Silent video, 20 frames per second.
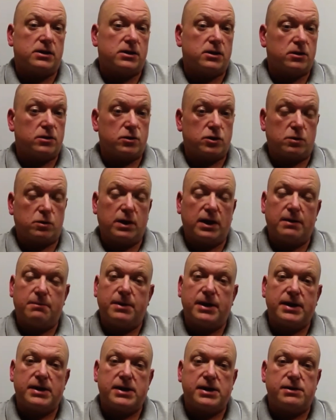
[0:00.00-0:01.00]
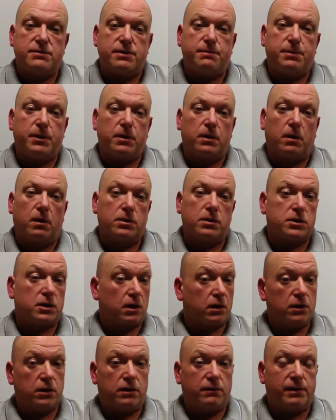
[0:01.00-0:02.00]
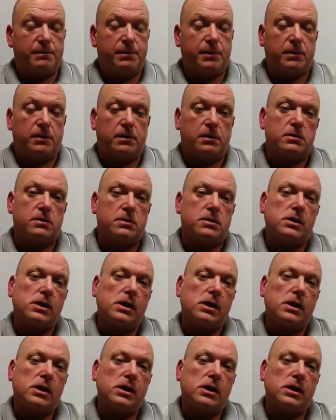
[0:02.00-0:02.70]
and goes away and makes his report, or her report,